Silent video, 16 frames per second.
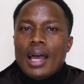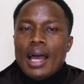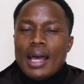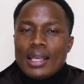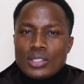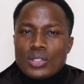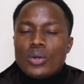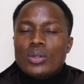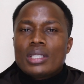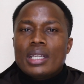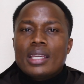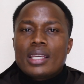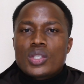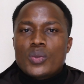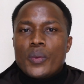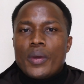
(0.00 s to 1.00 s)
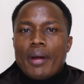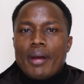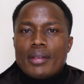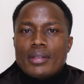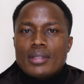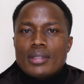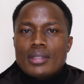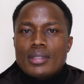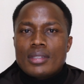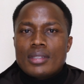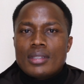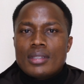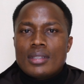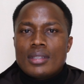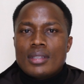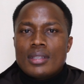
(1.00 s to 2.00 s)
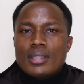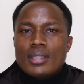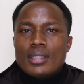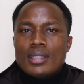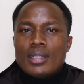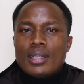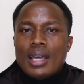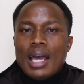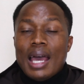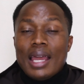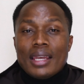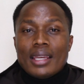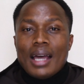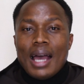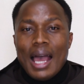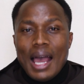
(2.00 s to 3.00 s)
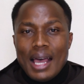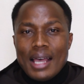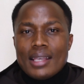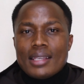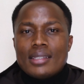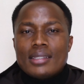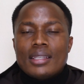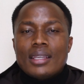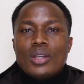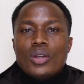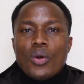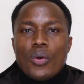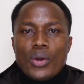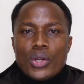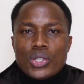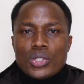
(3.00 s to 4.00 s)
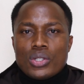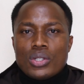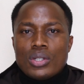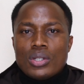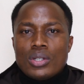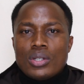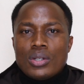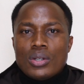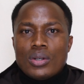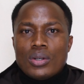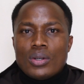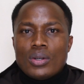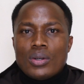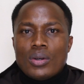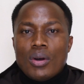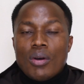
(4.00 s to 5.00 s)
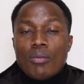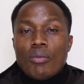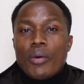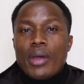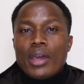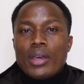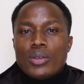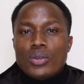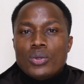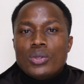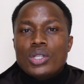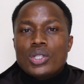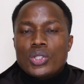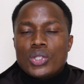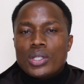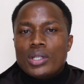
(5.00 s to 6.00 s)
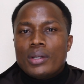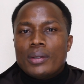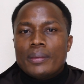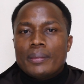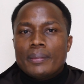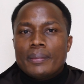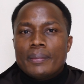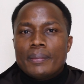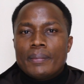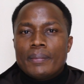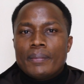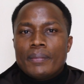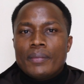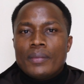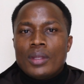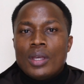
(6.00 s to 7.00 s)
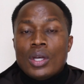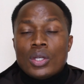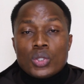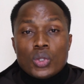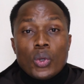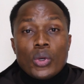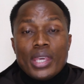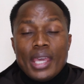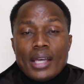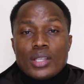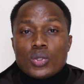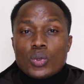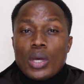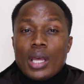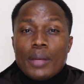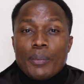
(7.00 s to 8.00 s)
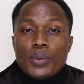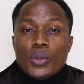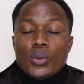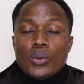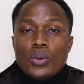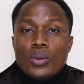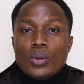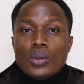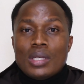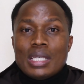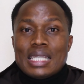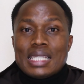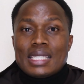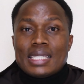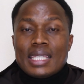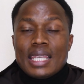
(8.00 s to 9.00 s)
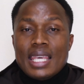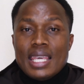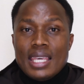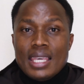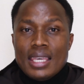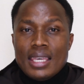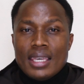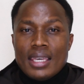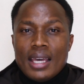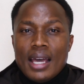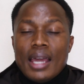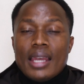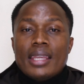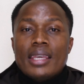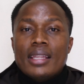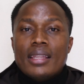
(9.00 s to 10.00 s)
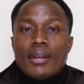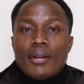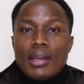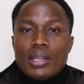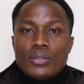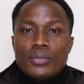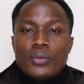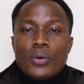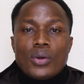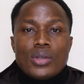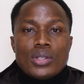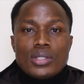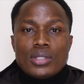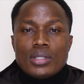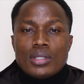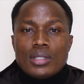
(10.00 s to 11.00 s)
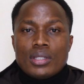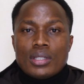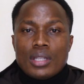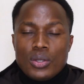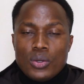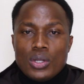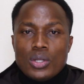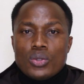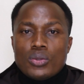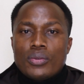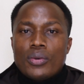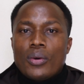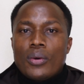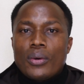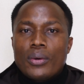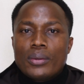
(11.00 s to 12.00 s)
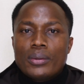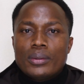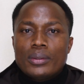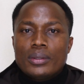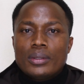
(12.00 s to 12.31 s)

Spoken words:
has got an experience and has a knowledge of where you need to go. So he has to help you see and hear the right voice that you need to follow.